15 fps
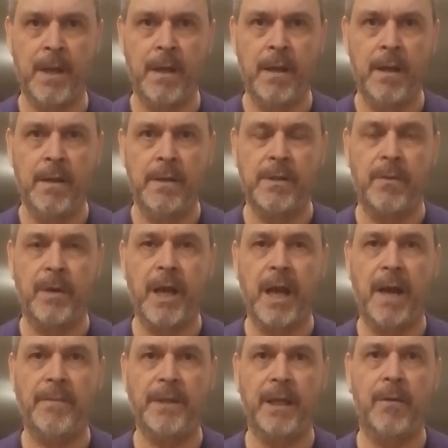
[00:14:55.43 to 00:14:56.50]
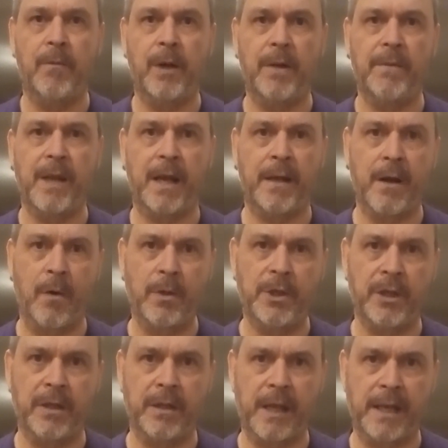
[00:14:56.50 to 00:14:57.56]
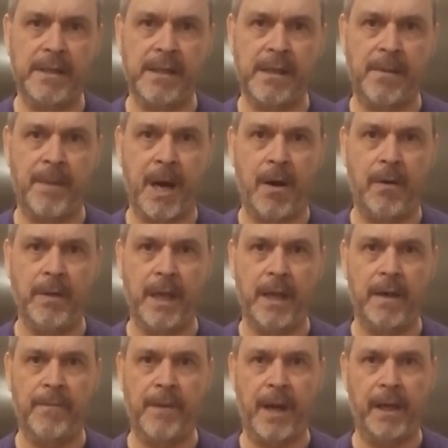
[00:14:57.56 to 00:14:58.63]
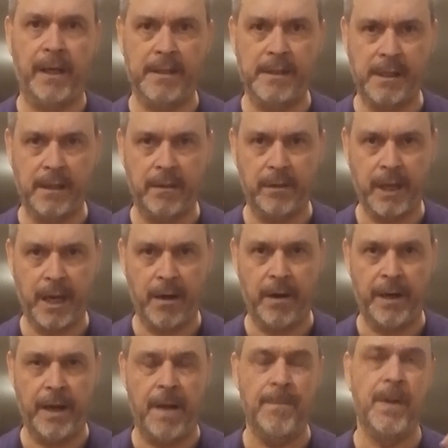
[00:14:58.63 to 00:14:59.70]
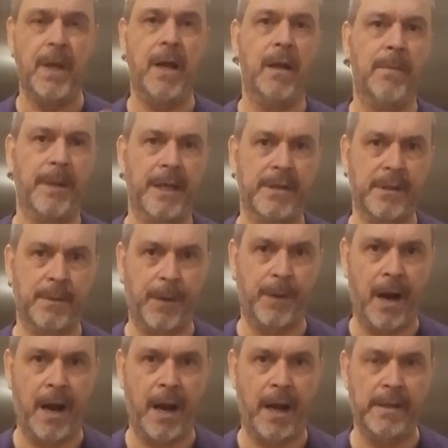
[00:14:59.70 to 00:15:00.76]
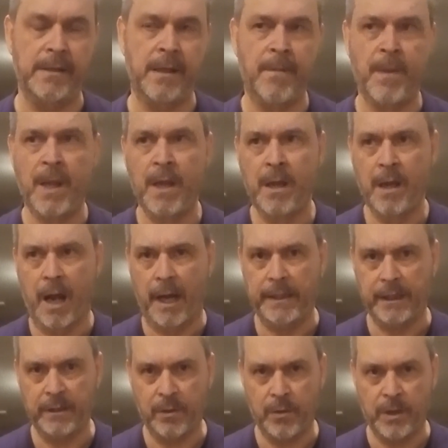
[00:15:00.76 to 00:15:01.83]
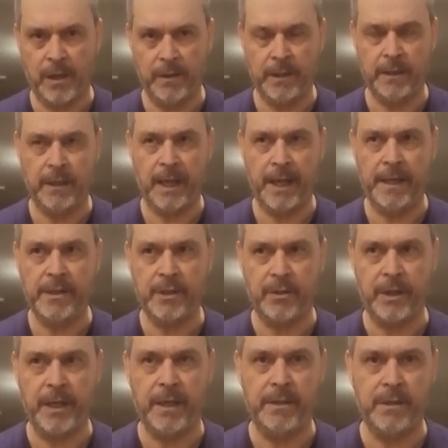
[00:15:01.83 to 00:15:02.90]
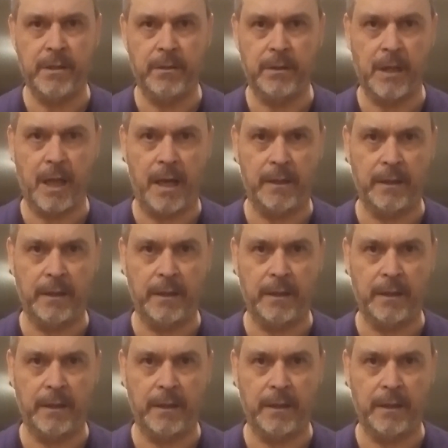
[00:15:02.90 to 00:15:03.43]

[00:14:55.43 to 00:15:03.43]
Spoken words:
So we have to get rid of that notion that somehow that if I conceal carry, I'm the element of surprise. I can go down at Lake Street at 2 o'clock in the